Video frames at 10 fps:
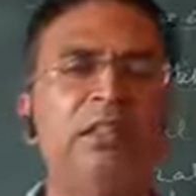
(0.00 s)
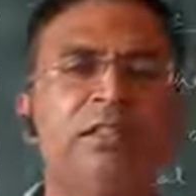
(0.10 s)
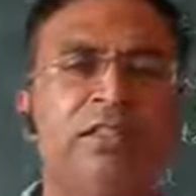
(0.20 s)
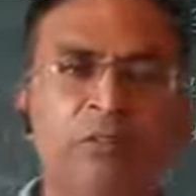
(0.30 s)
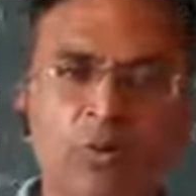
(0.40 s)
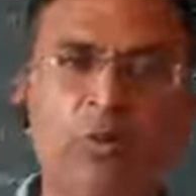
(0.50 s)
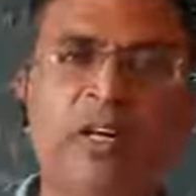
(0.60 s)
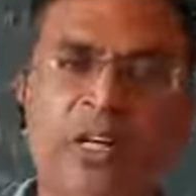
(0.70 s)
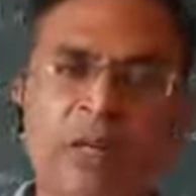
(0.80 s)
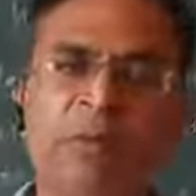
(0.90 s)
school
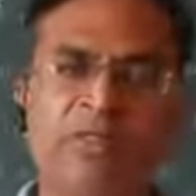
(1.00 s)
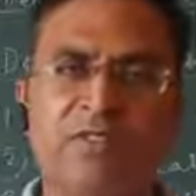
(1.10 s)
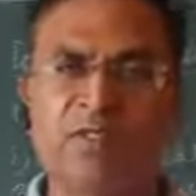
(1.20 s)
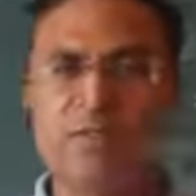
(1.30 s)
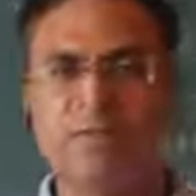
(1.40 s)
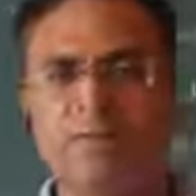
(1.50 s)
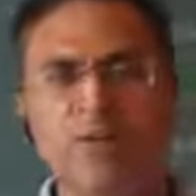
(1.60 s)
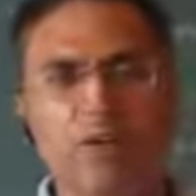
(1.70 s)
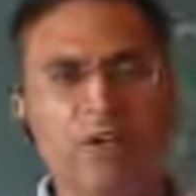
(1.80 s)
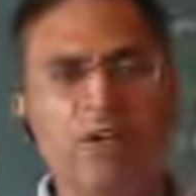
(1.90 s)
database.
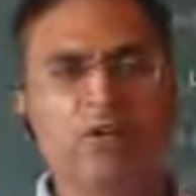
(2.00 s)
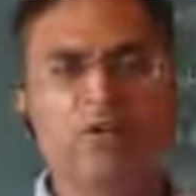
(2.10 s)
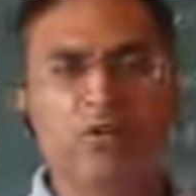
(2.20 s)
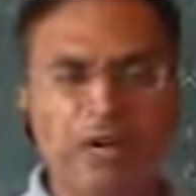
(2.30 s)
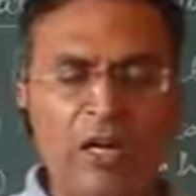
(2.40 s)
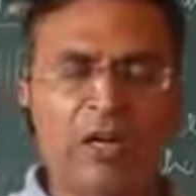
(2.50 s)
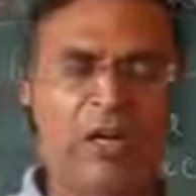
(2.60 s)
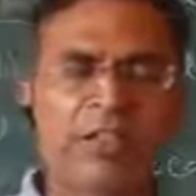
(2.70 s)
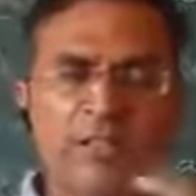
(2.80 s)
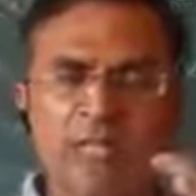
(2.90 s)
So
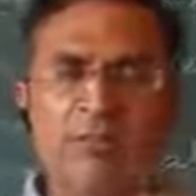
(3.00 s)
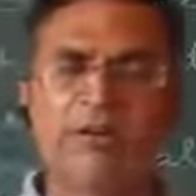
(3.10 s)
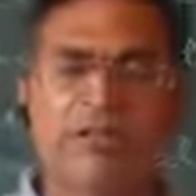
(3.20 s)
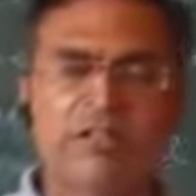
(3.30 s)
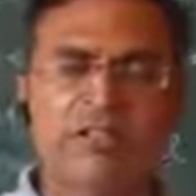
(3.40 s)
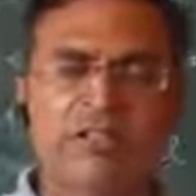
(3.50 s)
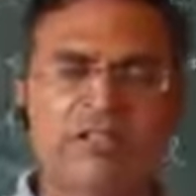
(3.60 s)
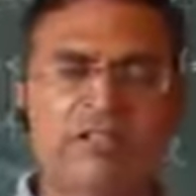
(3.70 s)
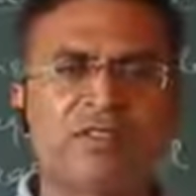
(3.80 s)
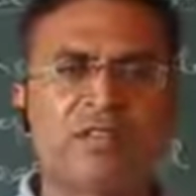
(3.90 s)
under that
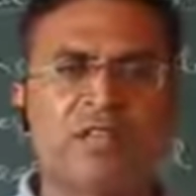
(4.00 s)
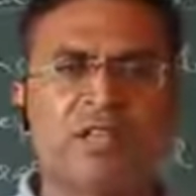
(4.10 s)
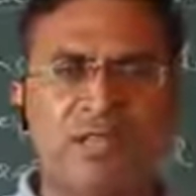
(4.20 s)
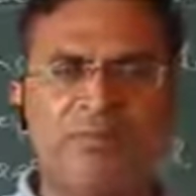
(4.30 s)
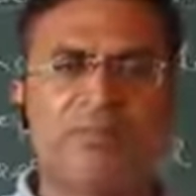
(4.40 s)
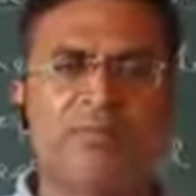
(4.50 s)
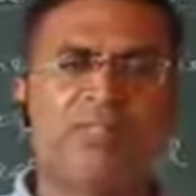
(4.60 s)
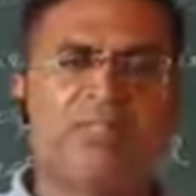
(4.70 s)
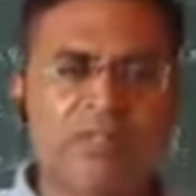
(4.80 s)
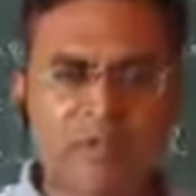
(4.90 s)
process, if
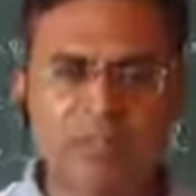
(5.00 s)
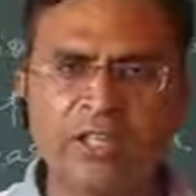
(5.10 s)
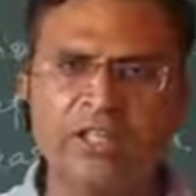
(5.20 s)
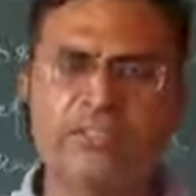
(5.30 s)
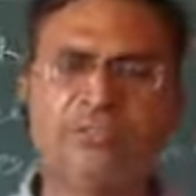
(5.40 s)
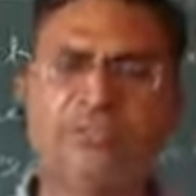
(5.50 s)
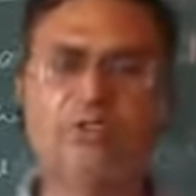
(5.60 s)
that user needs to